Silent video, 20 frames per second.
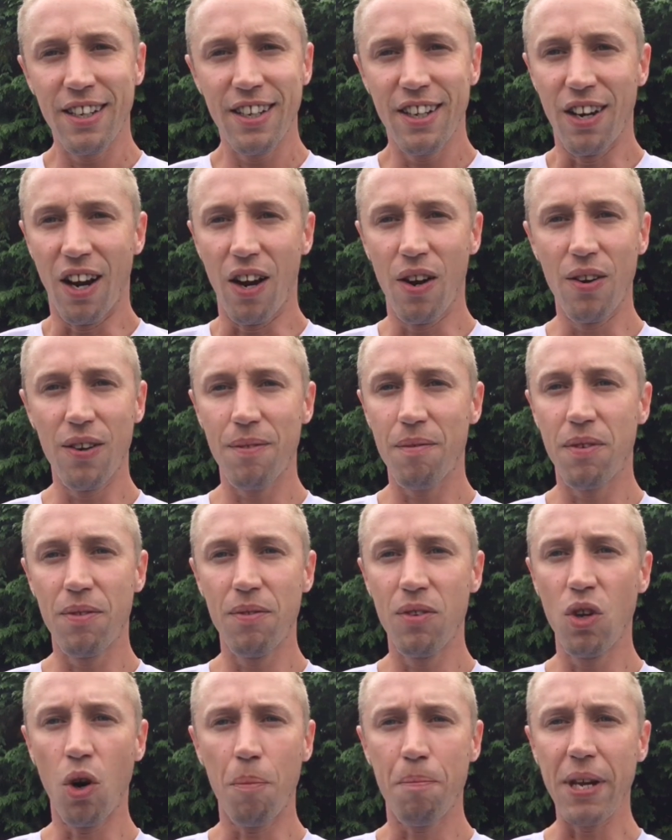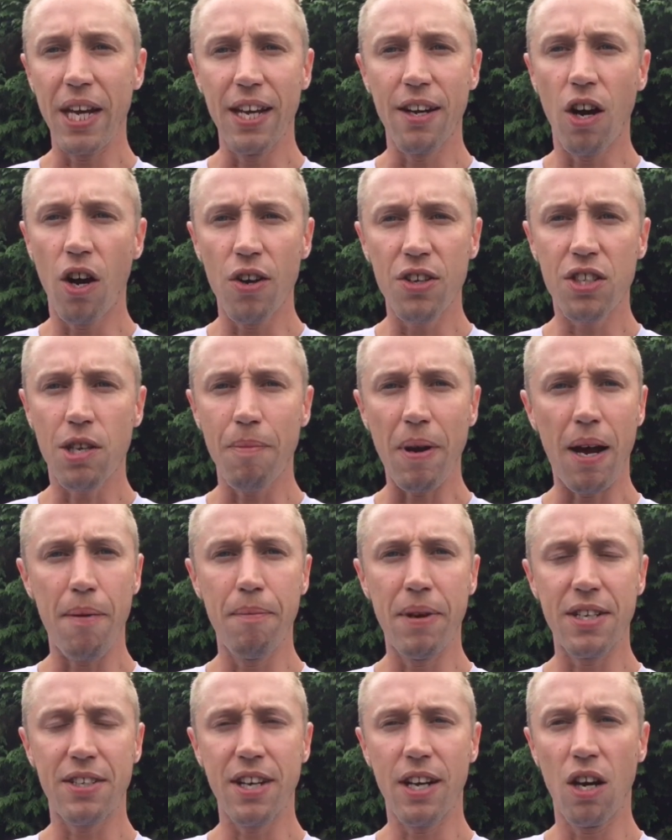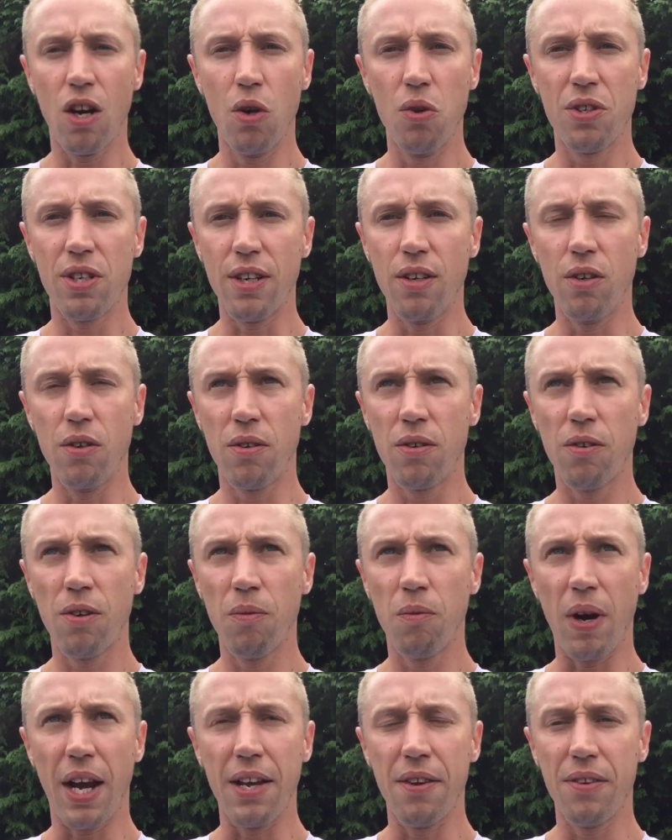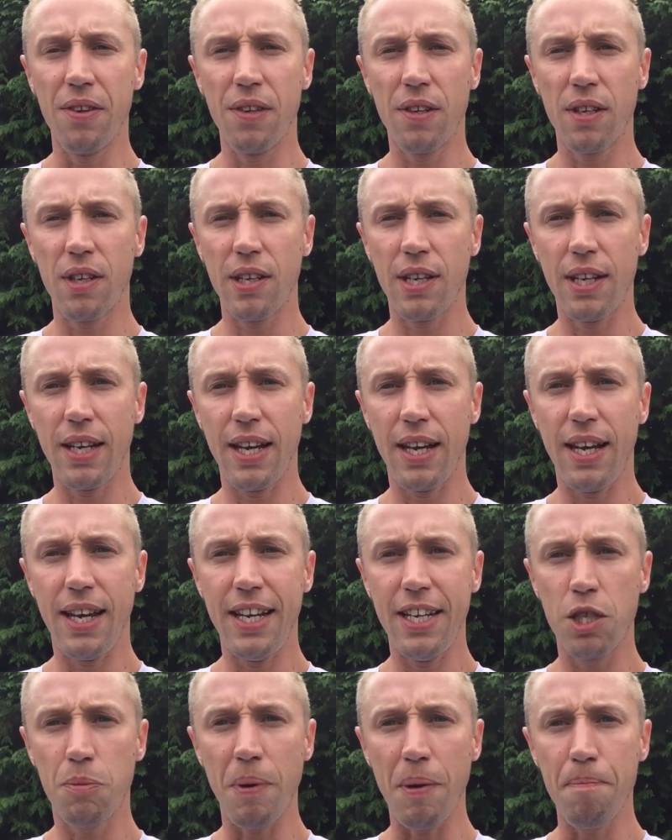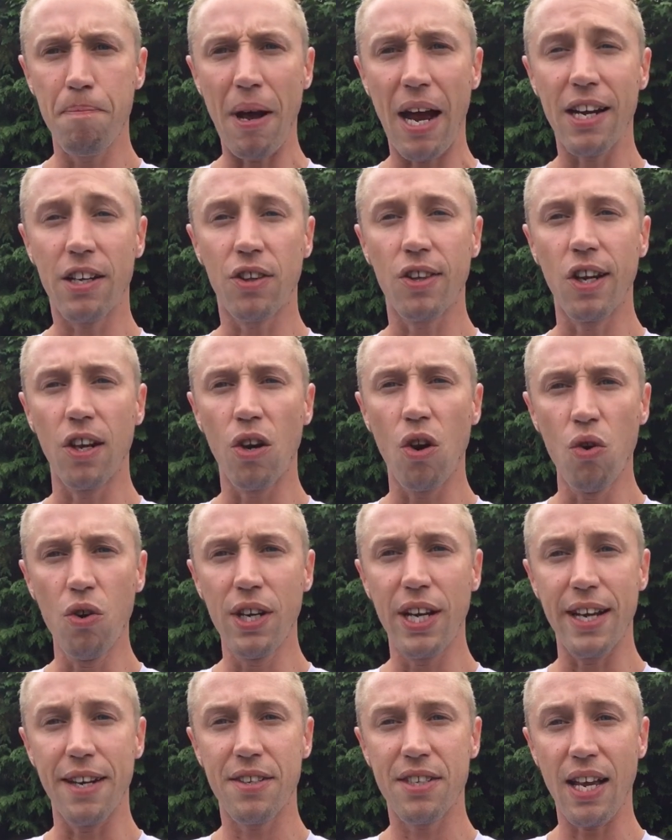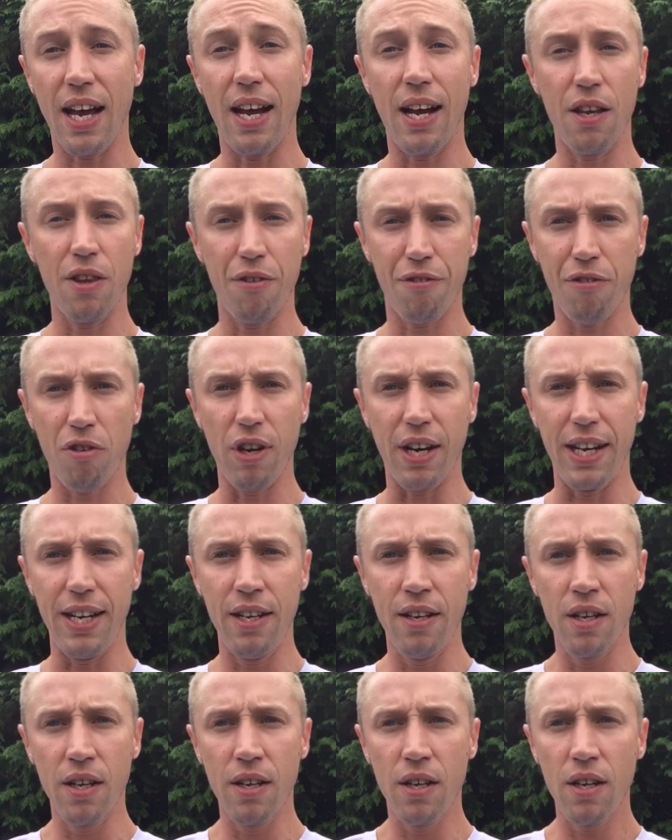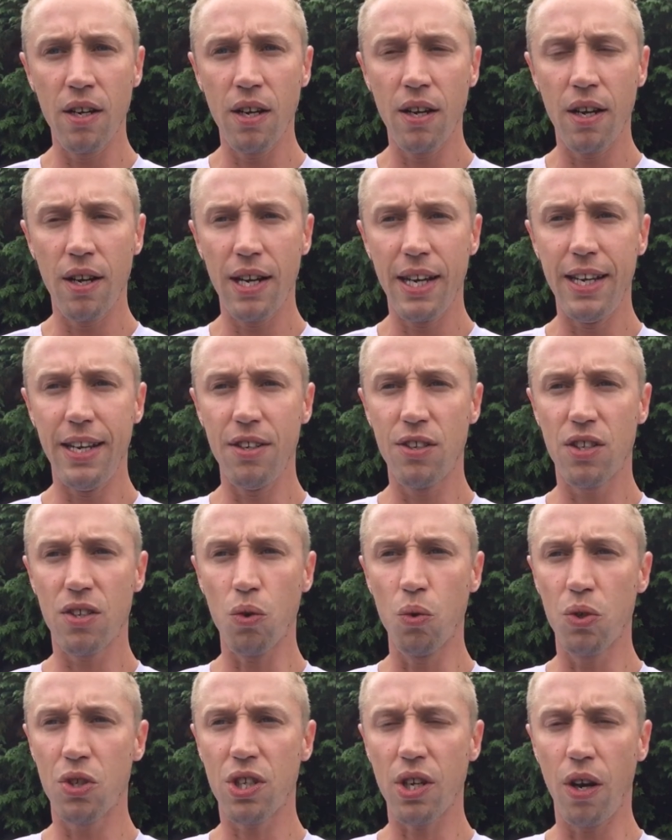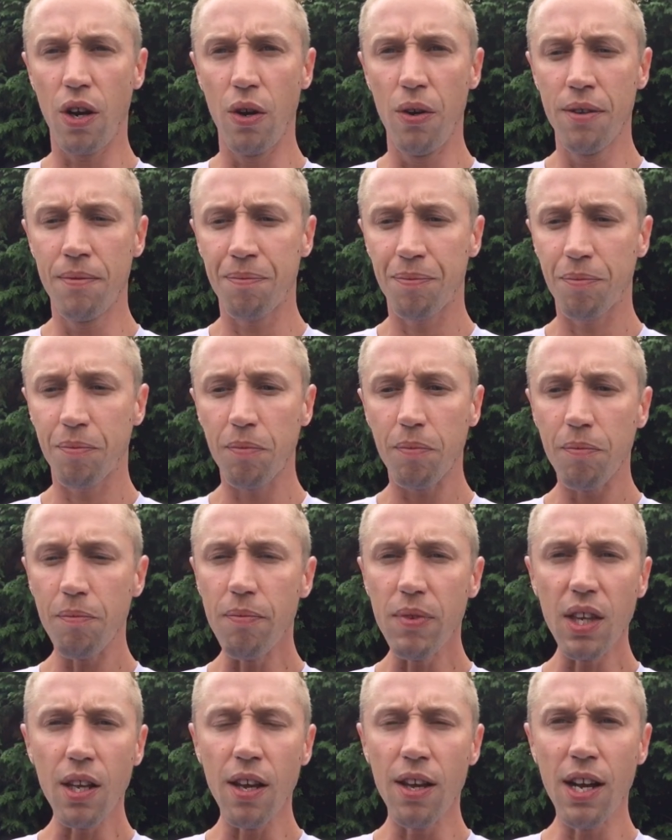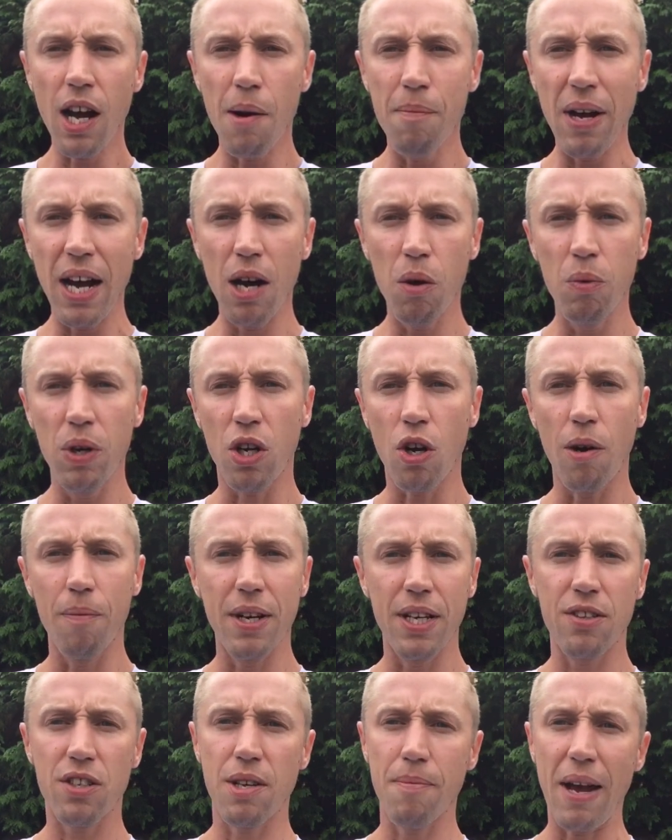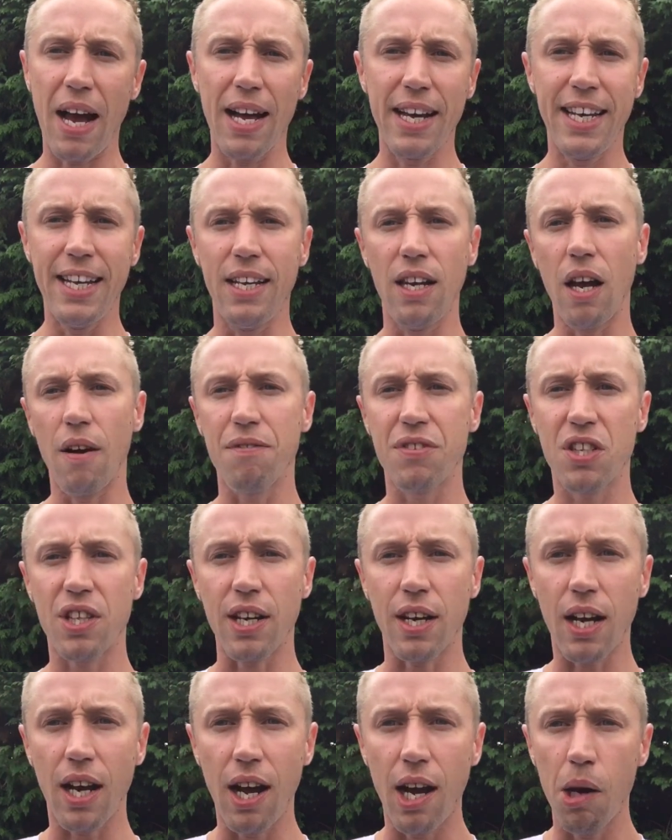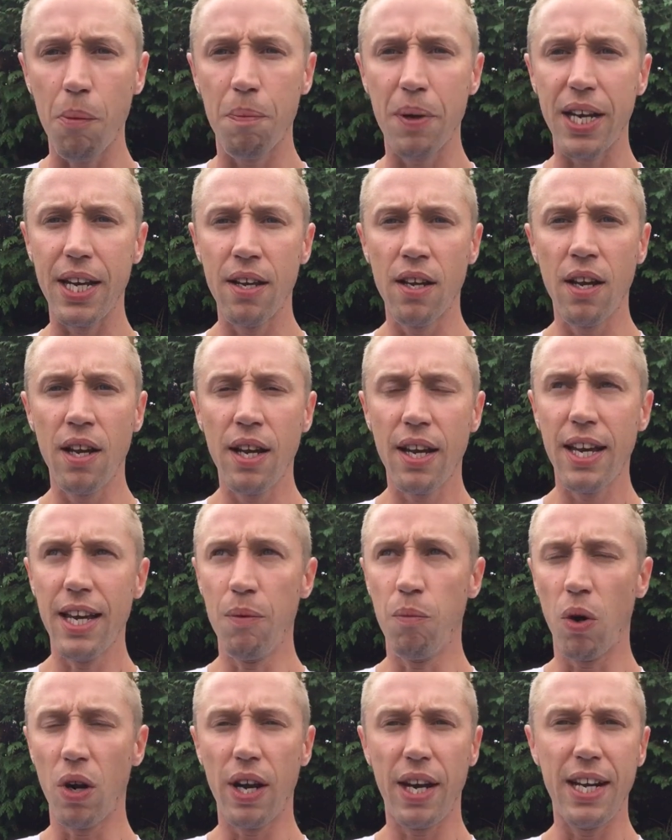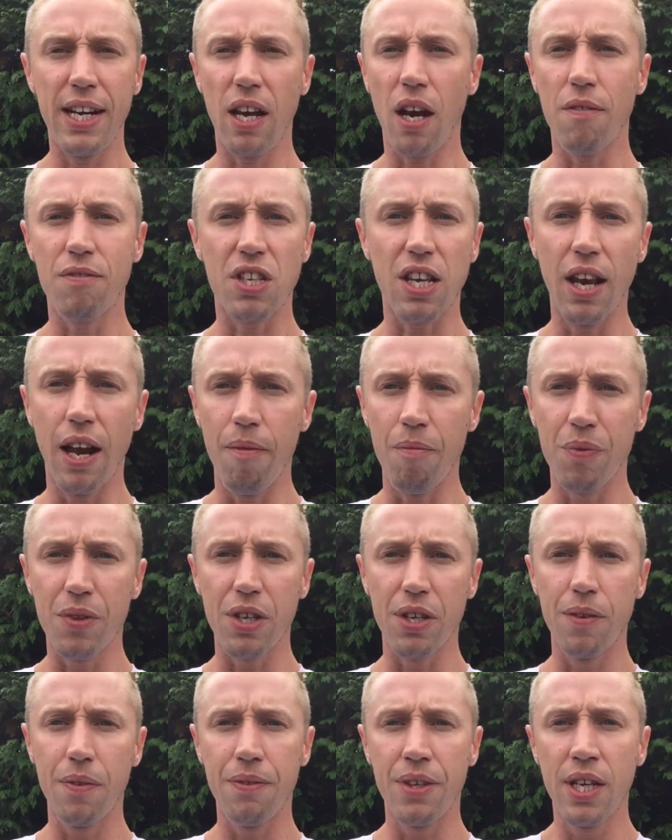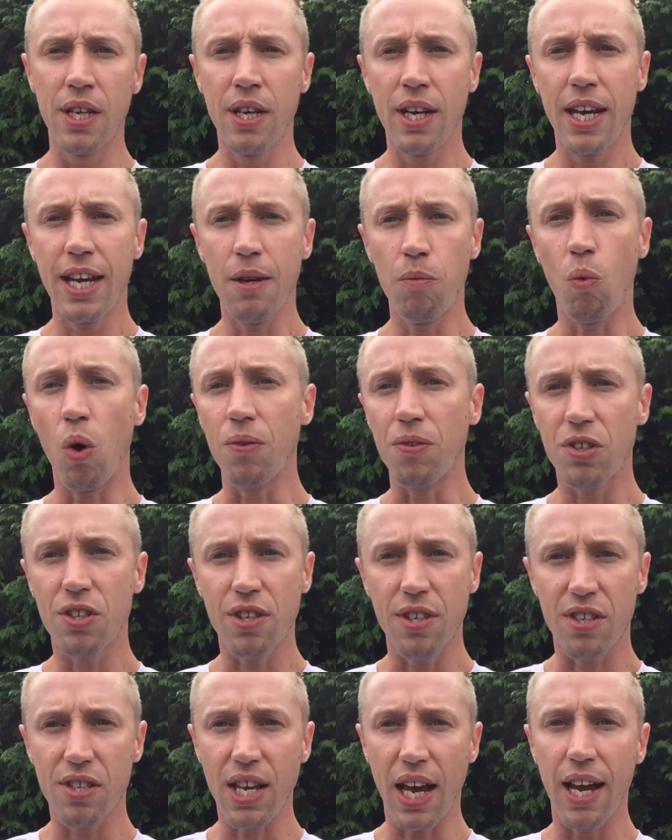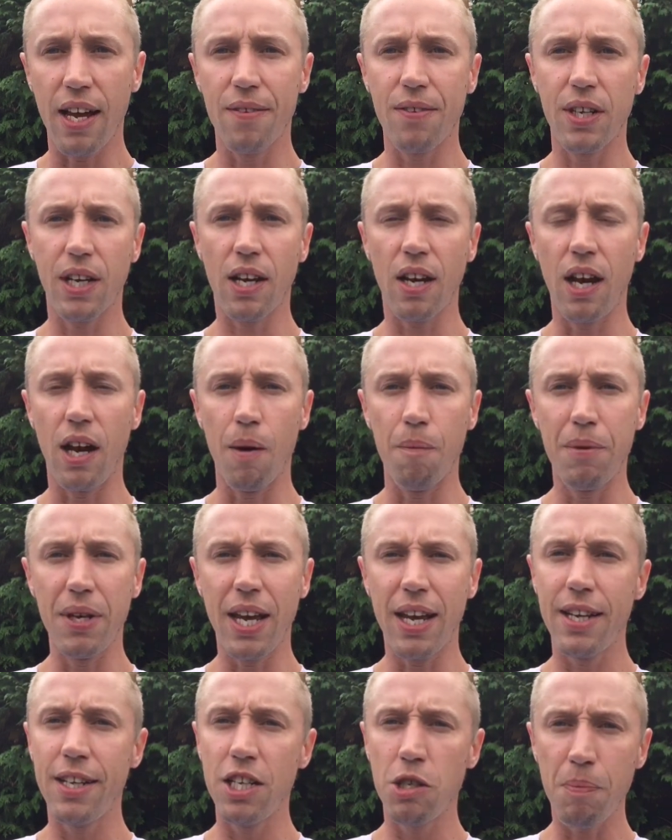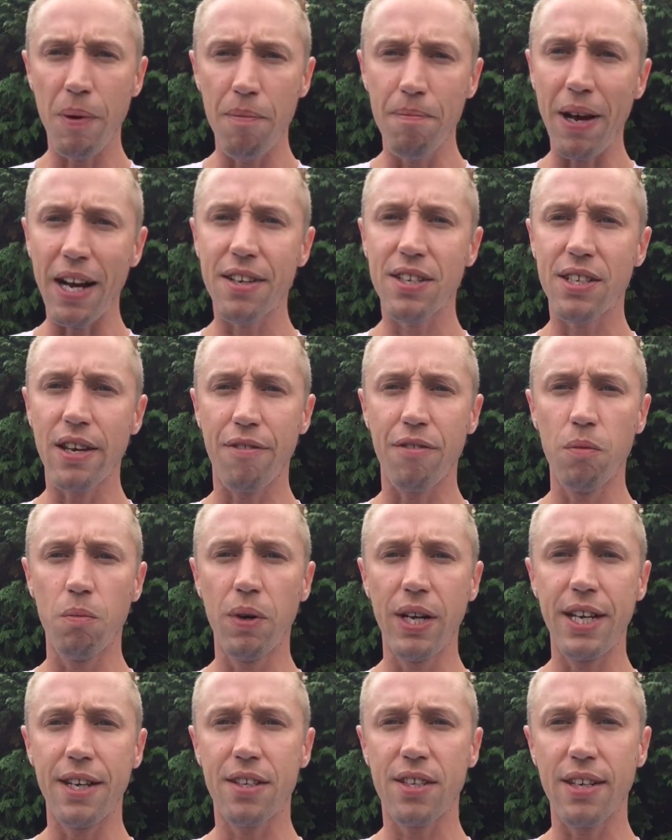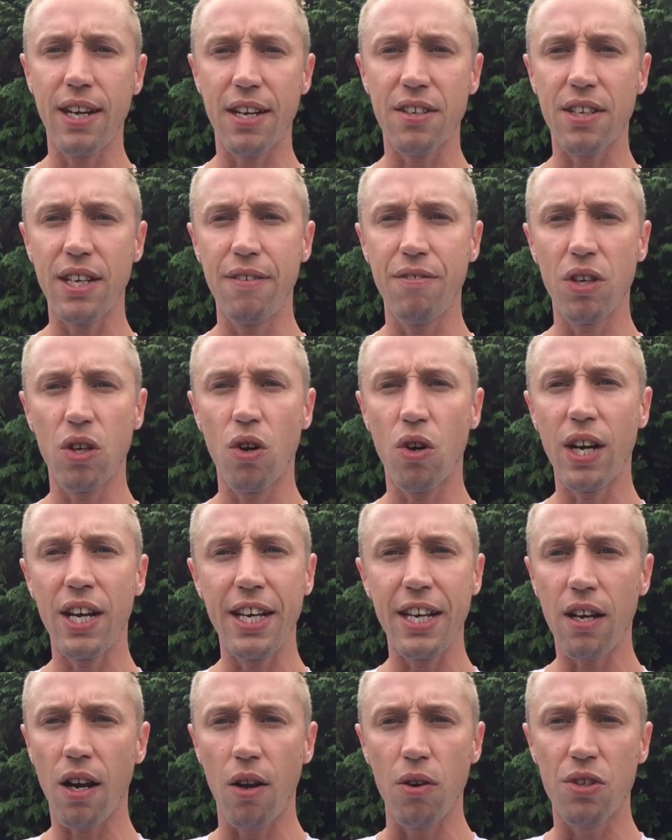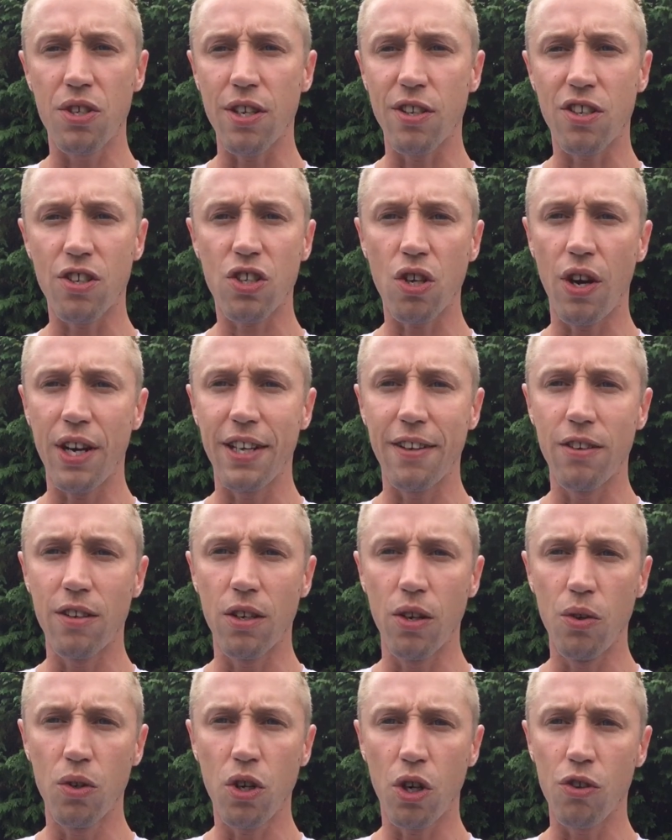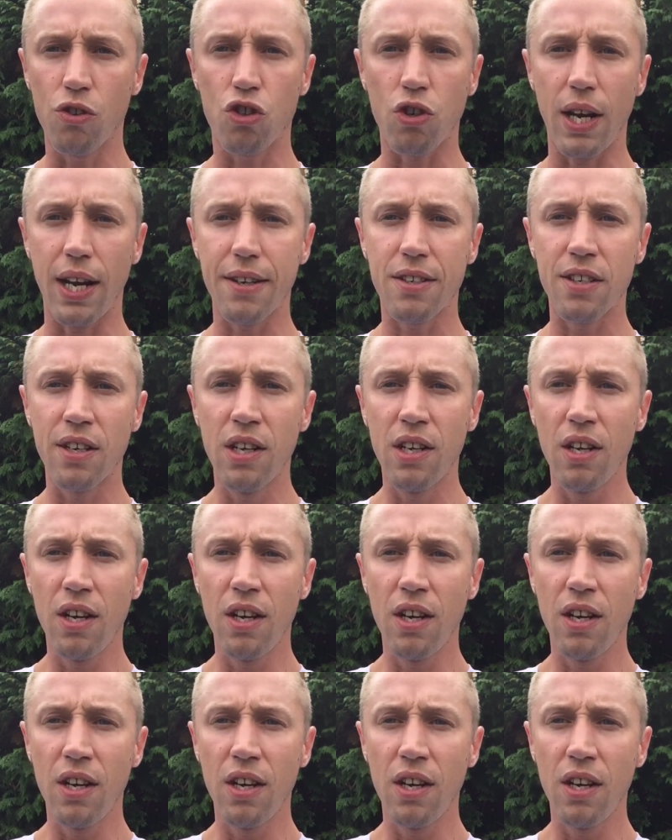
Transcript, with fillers: you know, not being asked about Mesut Ozil when he's been back the longest out of the three, he's also come out with comments about he loves the club, he he he loves London, he wants to stay at the club. Yet he's been back seven weeks and hasn't even got any closer to signing a new contract.